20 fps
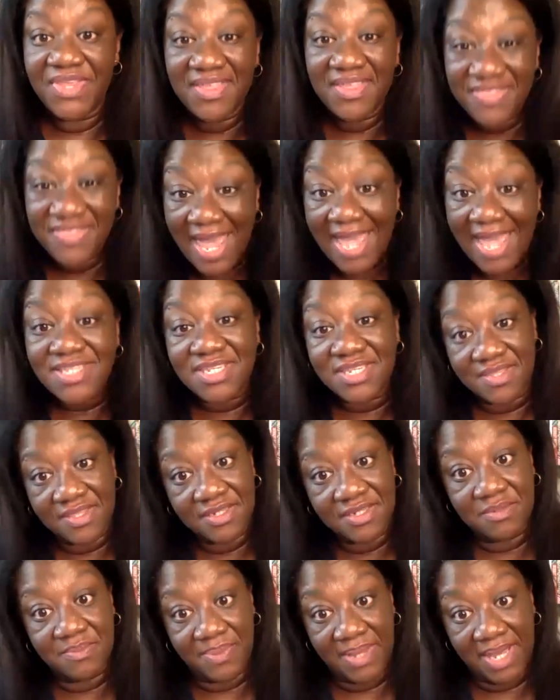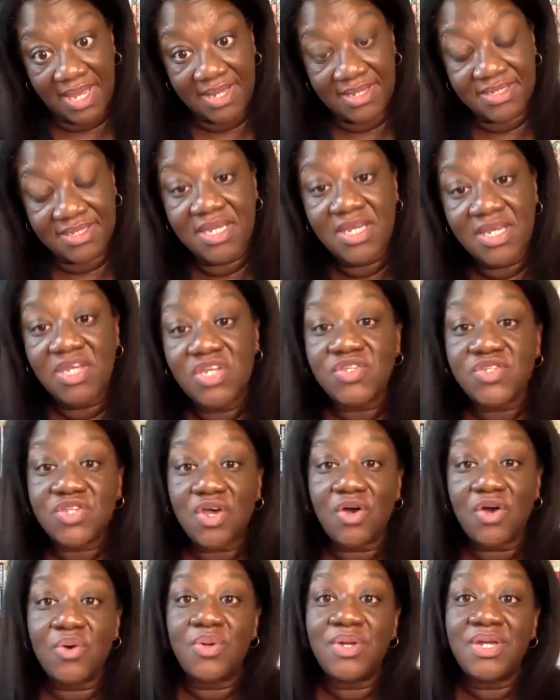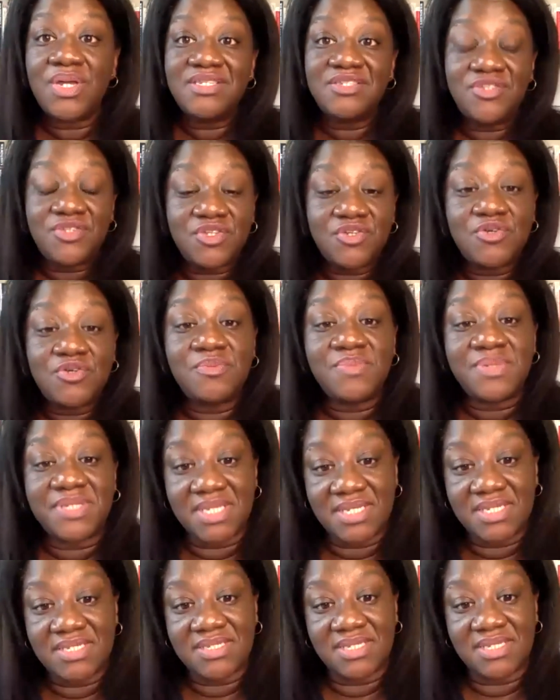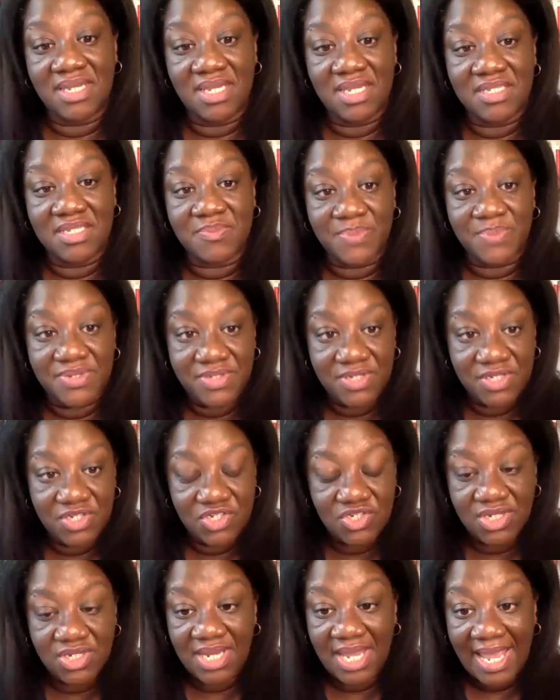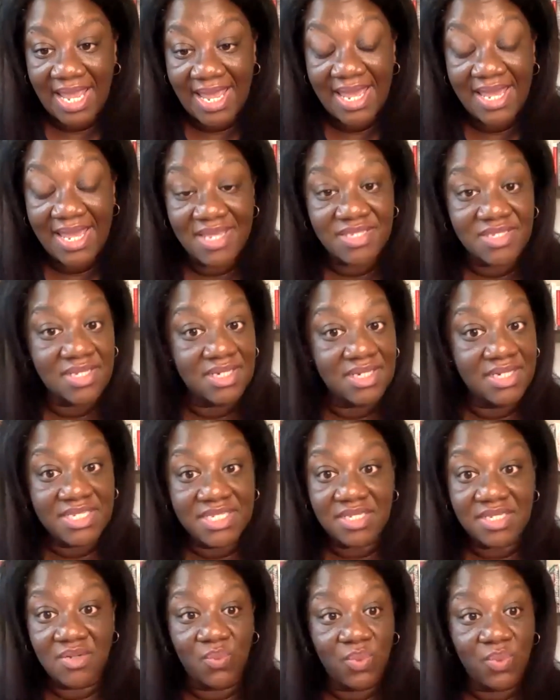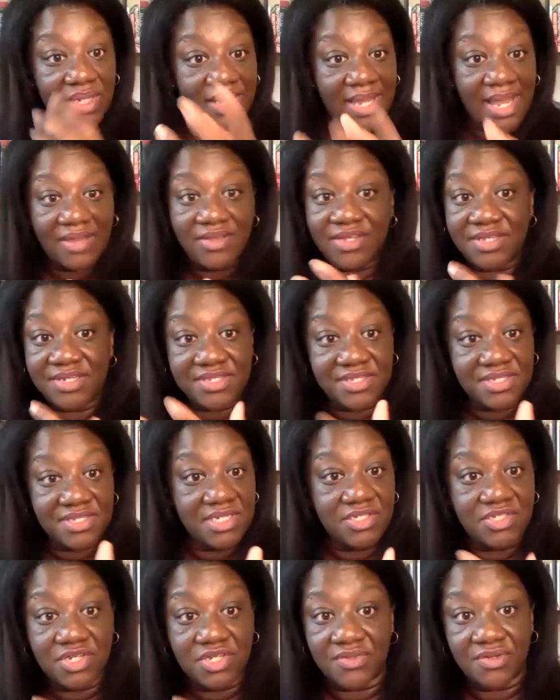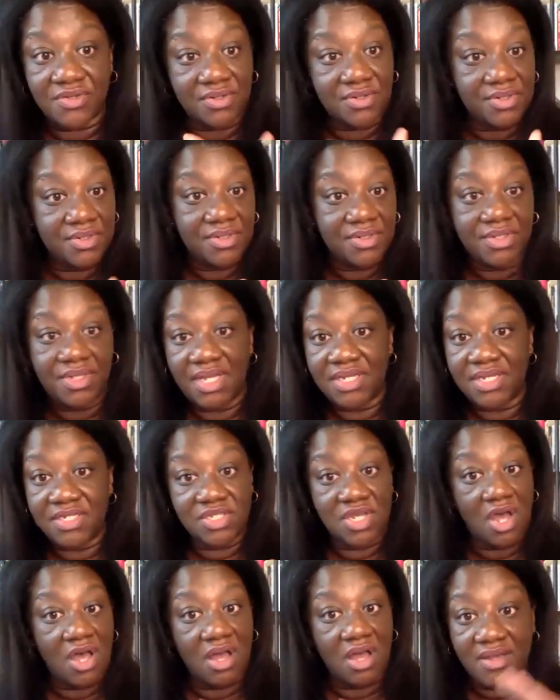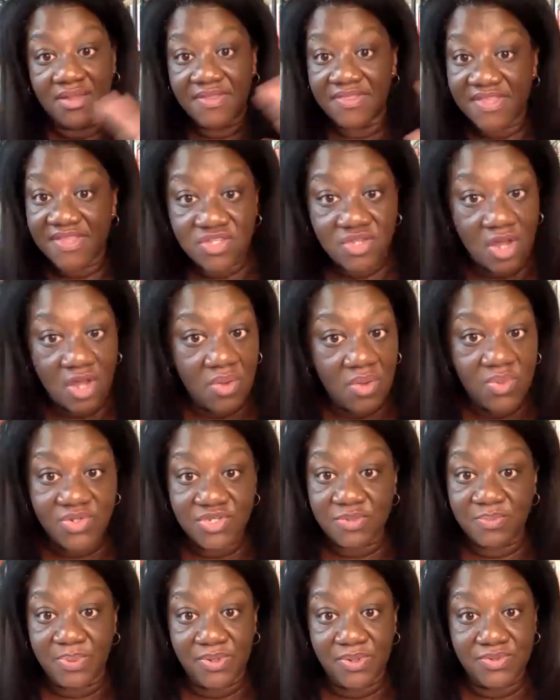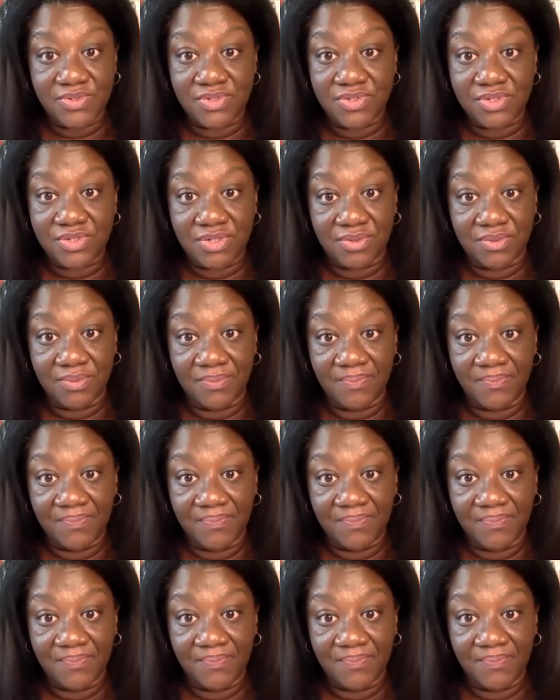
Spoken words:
That's the debate. So Zoom sees its position as, listen, we allow you to see each other and to talk. That's all we're supposed to do,